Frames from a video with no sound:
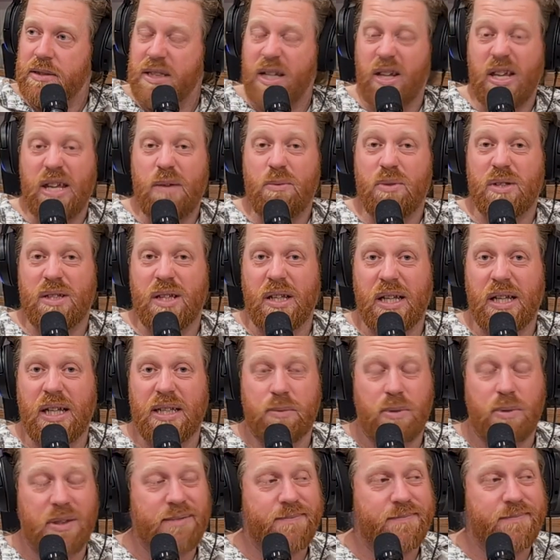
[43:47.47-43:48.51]
So he was the
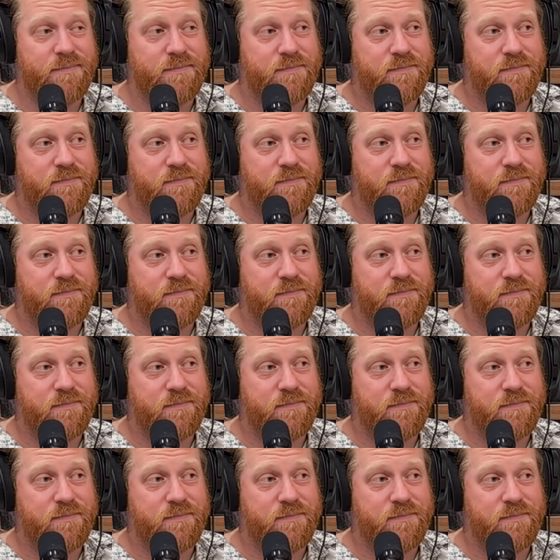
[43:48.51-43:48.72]
last one.